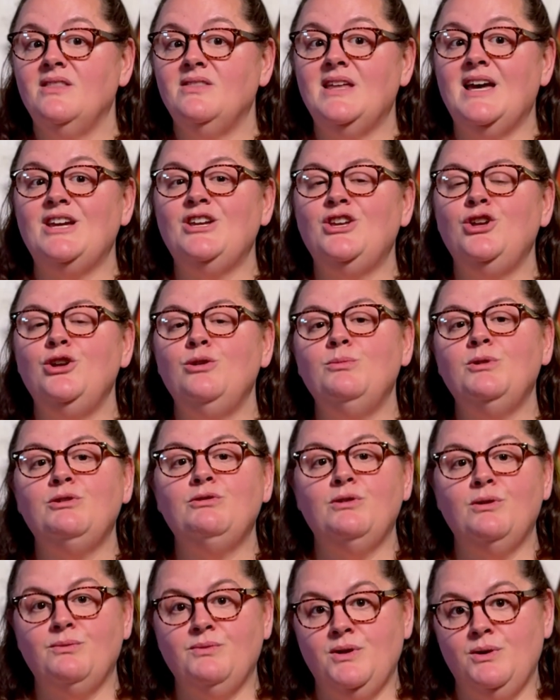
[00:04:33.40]
that human
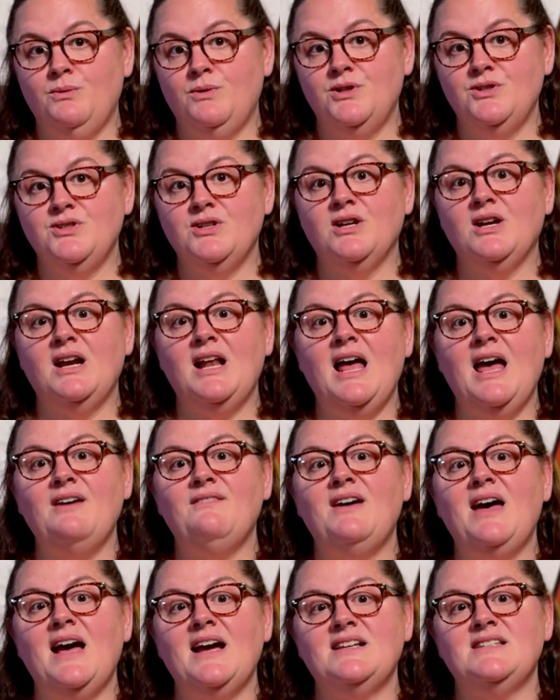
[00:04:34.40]
reviewers are going to have
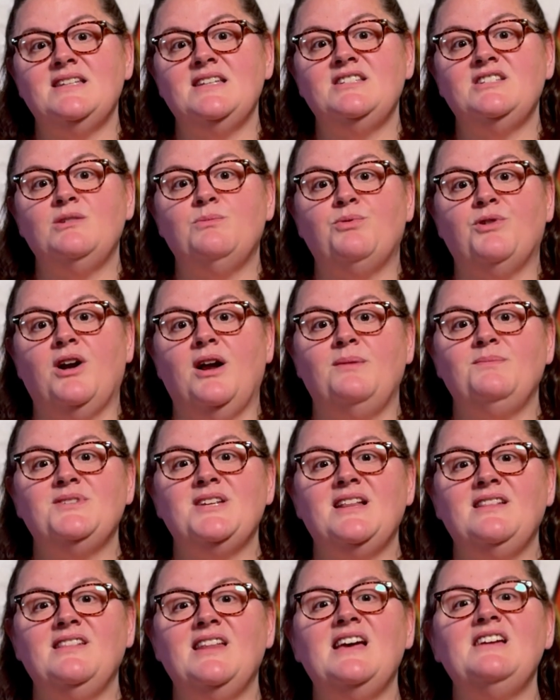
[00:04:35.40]
access to prompts
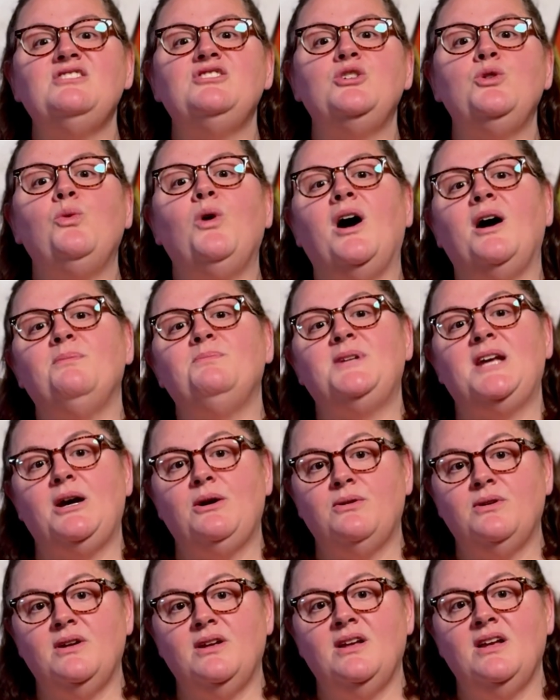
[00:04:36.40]
unless you opt
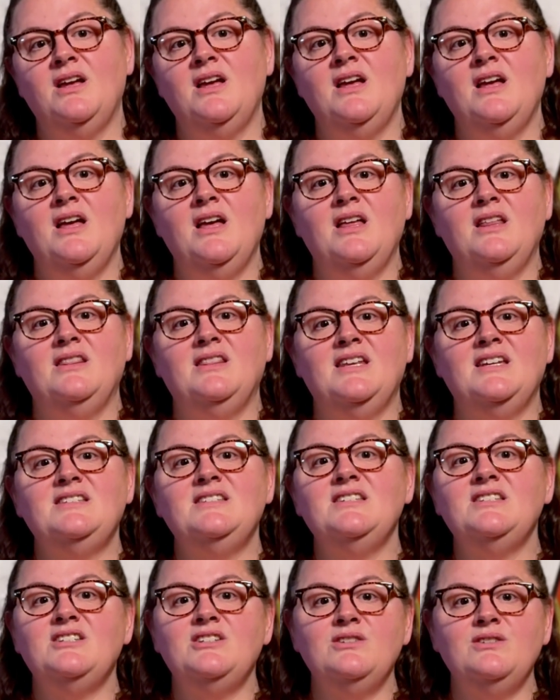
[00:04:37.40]
out. This
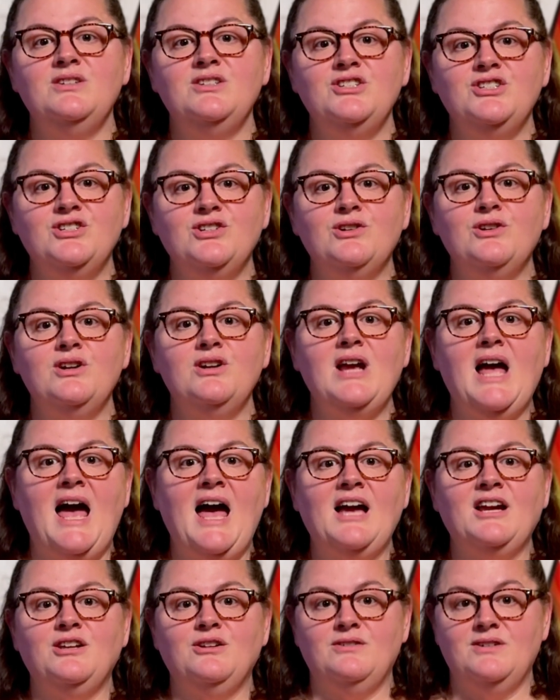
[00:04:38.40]
is to ensure
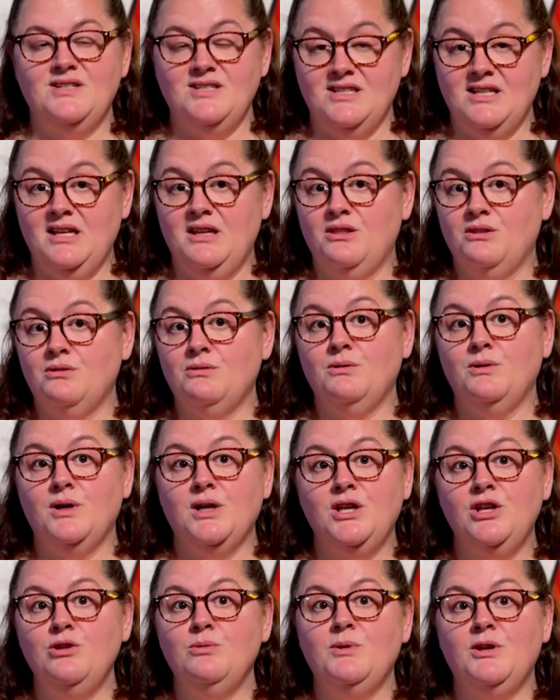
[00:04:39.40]
accuracy through a
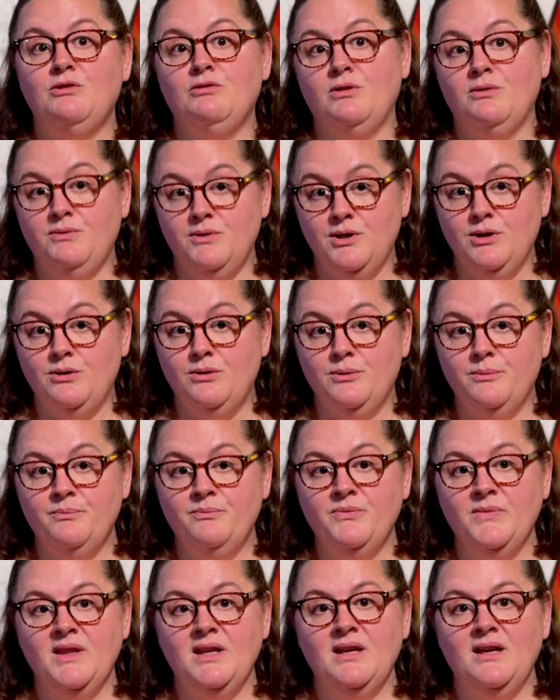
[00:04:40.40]
human review.
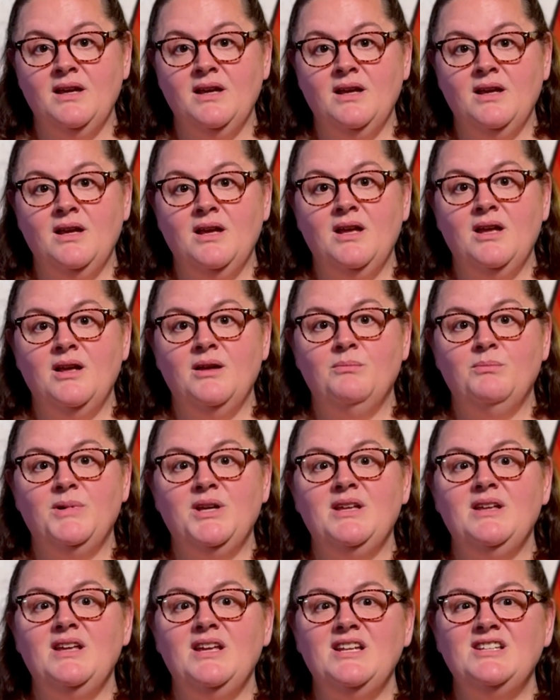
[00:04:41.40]

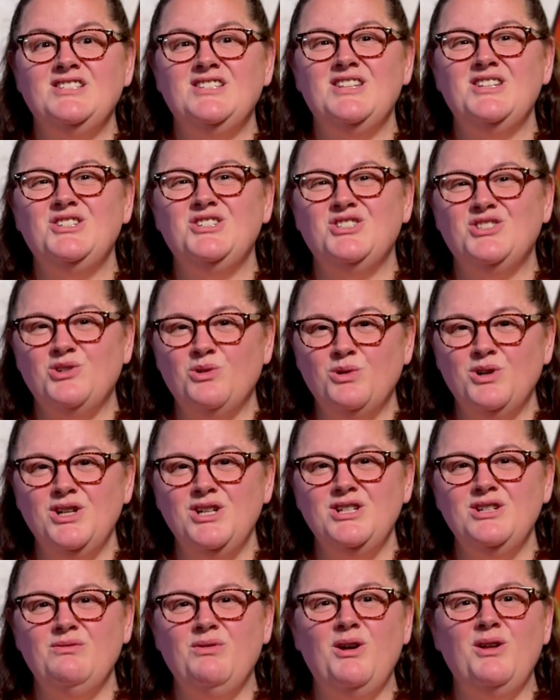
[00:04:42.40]
But it's the
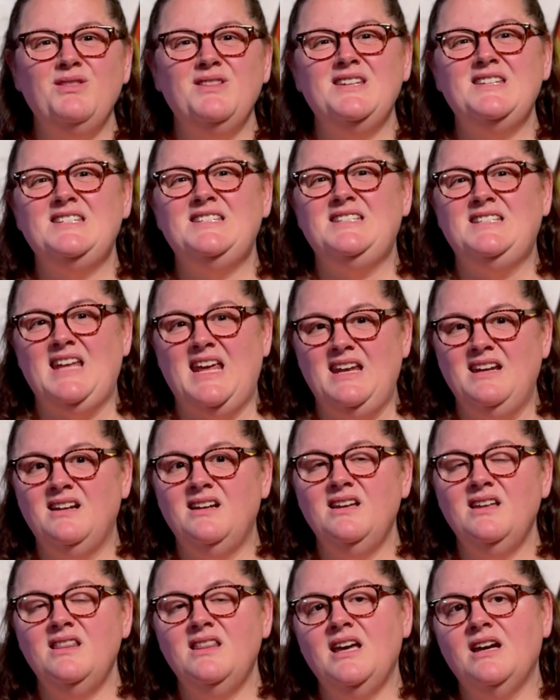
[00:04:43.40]
storage of all this
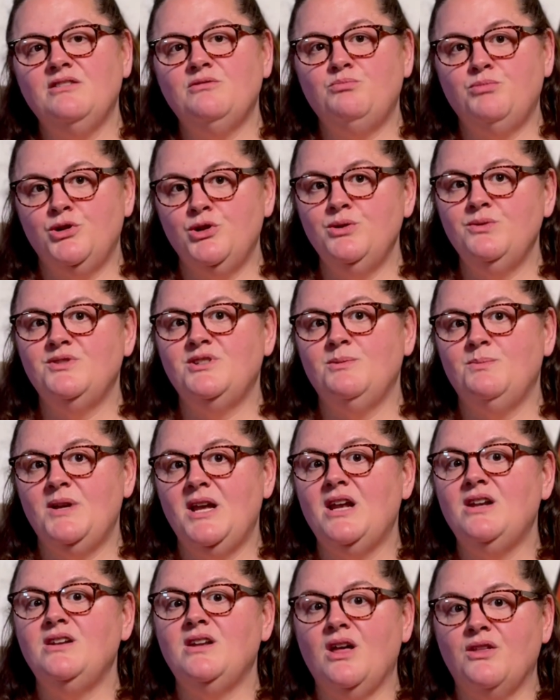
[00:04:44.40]
data that proves to be
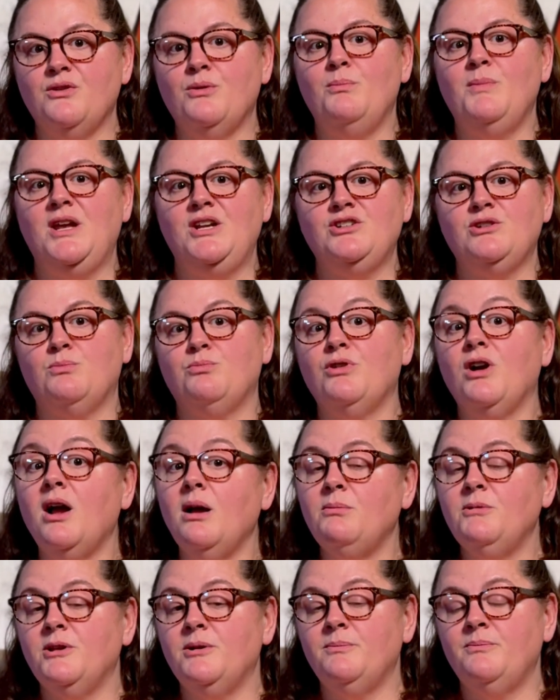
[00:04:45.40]
another major
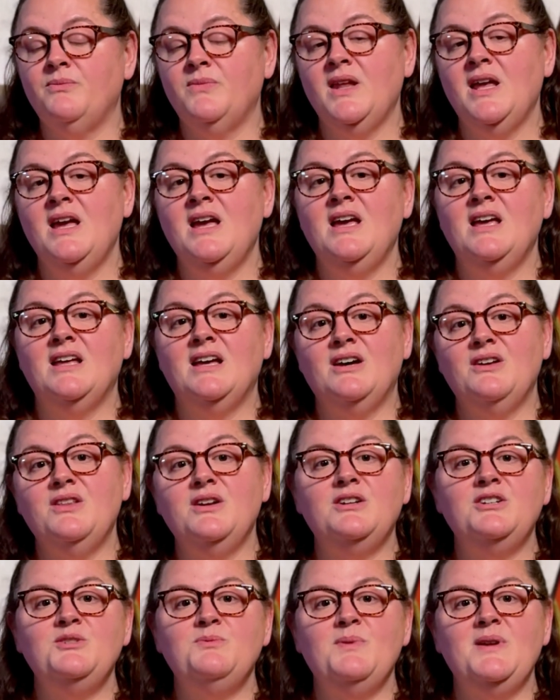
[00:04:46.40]
problem. Now,
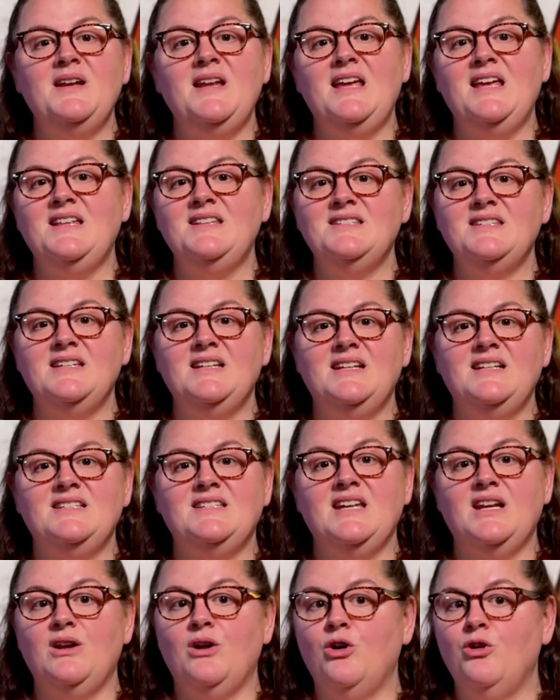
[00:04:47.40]
there's been incidents
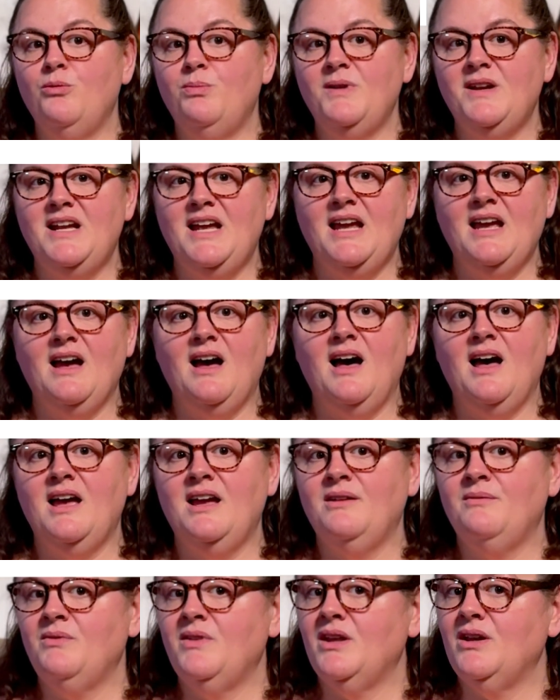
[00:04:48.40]
at OpenAI,